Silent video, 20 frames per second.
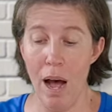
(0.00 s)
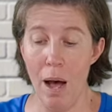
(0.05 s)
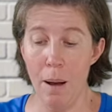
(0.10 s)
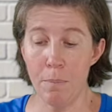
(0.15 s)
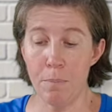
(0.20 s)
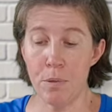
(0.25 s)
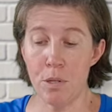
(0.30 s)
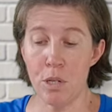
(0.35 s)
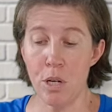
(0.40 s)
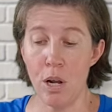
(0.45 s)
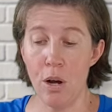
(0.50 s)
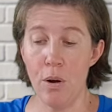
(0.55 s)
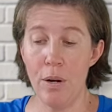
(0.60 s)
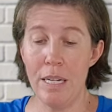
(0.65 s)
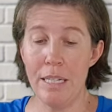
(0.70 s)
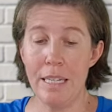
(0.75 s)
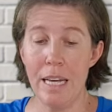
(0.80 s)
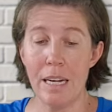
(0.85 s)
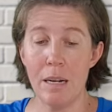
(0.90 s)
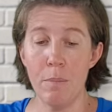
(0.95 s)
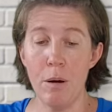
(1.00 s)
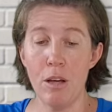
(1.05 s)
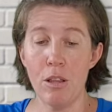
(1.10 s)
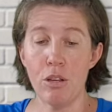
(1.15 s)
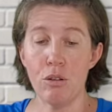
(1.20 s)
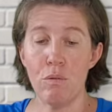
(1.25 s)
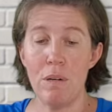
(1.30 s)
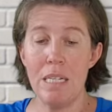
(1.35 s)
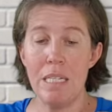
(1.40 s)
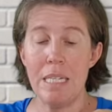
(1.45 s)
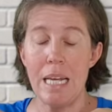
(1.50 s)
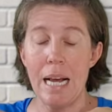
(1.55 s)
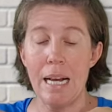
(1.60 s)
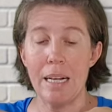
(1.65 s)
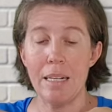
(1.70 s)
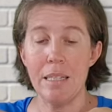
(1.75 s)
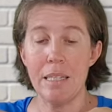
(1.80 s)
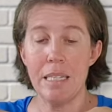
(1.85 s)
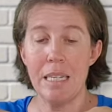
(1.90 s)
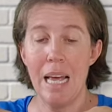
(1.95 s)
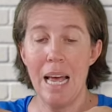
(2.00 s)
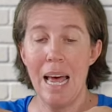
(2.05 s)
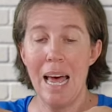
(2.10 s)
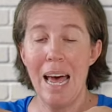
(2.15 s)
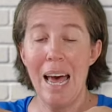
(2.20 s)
up slowly, take about 3 seconds,